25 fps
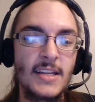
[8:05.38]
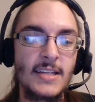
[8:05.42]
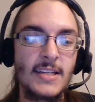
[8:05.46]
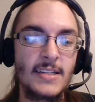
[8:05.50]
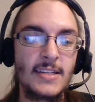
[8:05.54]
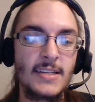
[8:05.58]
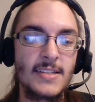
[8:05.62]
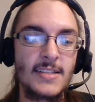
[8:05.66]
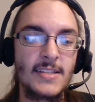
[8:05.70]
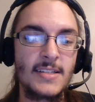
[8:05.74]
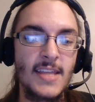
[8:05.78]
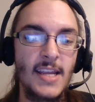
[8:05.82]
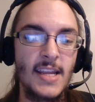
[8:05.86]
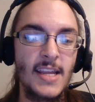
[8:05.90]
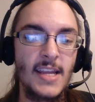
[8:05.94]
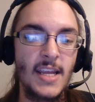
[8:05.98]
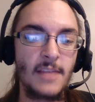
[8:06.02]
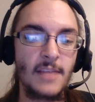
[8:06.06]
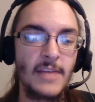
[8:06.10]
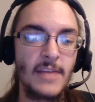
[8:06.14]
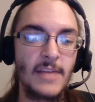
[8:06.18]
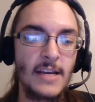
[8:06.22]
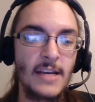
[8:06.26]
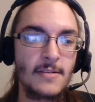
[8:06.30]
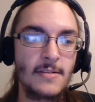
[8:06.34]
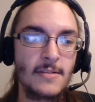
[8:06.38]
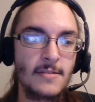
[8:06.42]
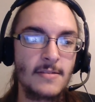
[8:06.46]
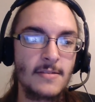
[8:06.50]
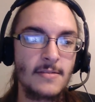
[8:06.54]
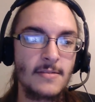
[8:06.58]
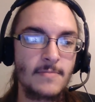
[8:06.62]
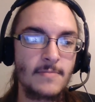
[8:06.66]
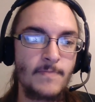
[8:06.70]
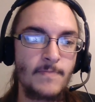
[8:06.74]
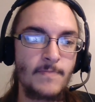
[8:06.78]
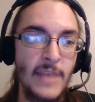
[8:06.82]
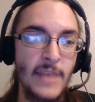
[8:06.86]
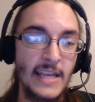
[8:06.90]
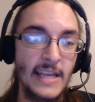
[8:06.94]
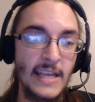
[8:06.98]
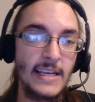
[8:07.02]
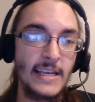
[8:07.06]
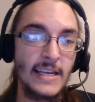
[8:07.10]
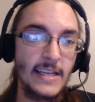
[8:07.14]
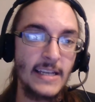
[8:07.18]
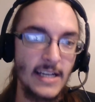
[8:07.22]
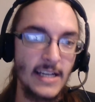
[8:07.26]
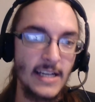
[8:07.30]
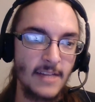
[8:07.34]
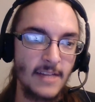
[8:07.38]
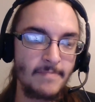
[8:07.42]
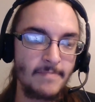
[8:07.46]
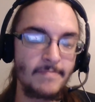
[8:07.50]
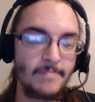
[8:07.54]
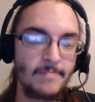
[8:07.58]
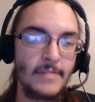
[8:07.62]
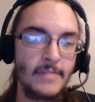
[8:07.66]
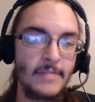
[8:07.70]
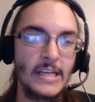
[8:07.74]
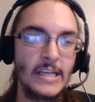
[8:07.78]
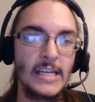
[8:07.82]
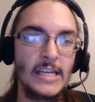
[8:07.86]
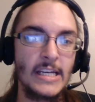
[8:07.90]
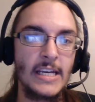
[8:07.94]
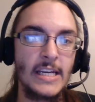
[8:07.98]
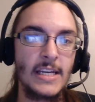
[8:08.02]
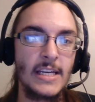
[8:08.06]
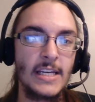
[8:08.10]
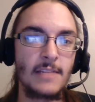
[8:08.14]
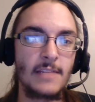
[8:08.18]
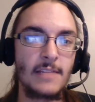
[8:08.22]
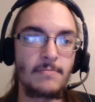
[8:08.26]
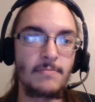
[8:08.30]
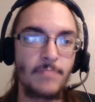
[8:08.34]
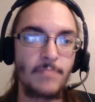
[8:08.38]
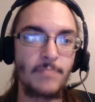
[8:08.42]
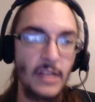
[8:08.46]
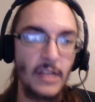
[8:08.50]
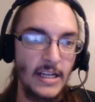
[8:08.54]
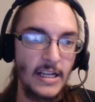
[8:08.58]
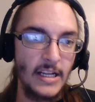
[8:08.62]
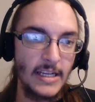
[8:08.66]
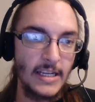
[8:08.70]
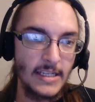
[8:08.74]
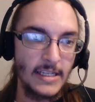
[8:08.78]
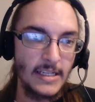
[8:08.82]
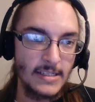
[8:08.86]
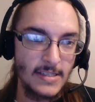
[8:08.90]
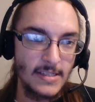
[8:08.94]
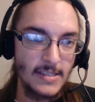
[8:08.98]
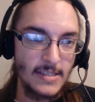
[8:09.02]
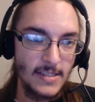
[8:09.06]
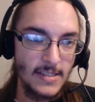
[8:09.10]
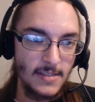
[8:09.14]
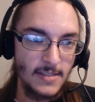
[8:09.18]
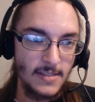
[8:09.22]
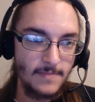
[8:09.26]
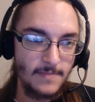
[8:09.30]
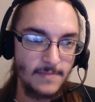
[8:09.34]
is thinking about picking it up and playing it.